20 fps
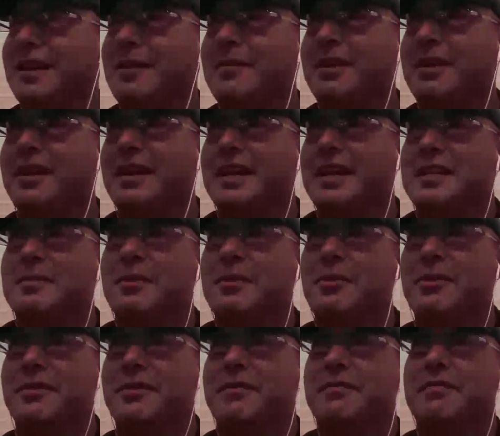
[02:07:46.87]
I'm in an expo
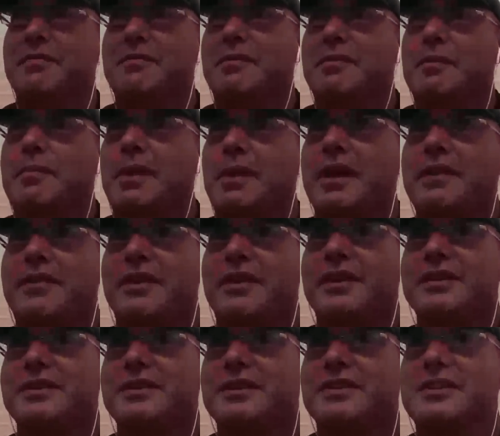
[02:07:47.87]
with
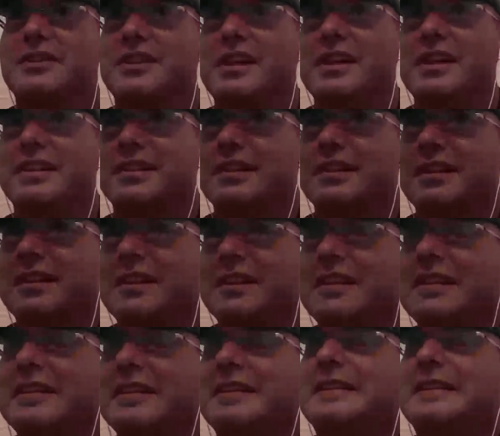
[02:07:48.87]
pythons and snakes in it.